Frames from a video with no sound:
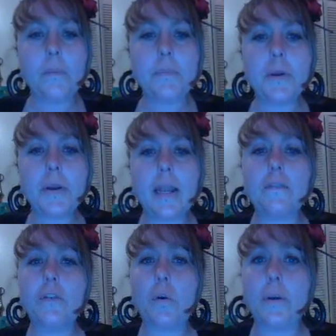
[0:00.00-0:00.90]
You're going to
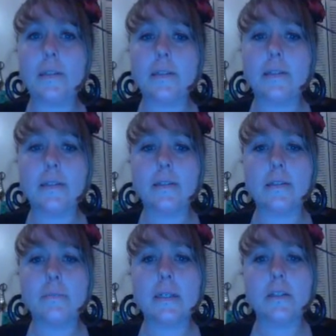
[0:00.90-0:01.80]
have quizzes this
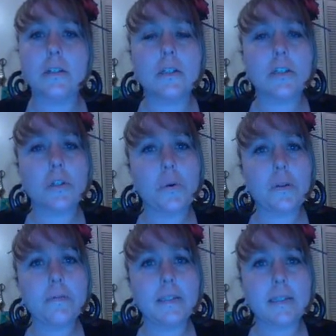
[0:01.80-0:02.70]
semester, a total
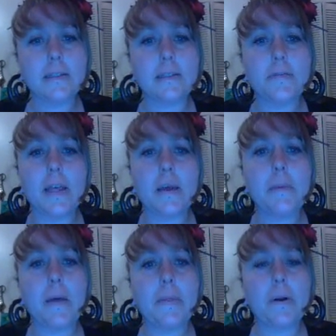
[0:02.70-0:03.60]
of 6 of
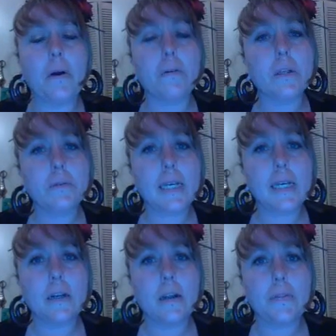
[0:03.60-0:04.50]
them, and they're all
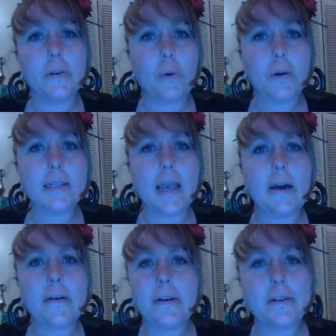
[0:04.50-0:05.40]
notated on the course
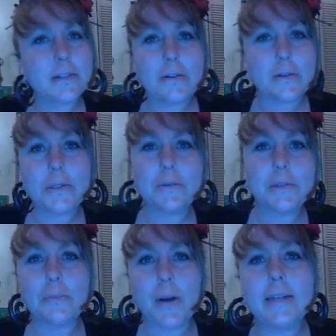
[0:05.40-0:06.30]
calendar, so there's no
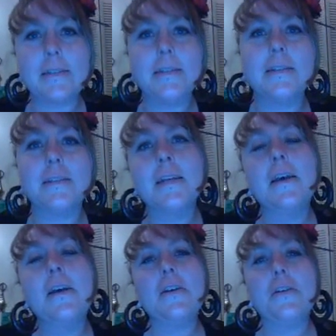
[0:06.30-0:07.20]
surprises.
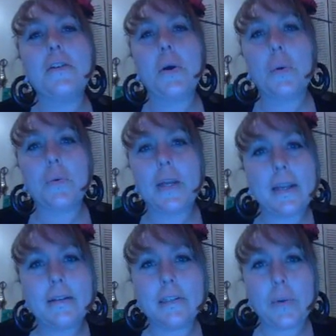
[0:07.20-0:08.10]
You know what
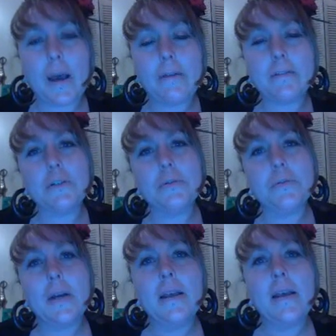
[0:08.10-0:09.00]
readings you have to do.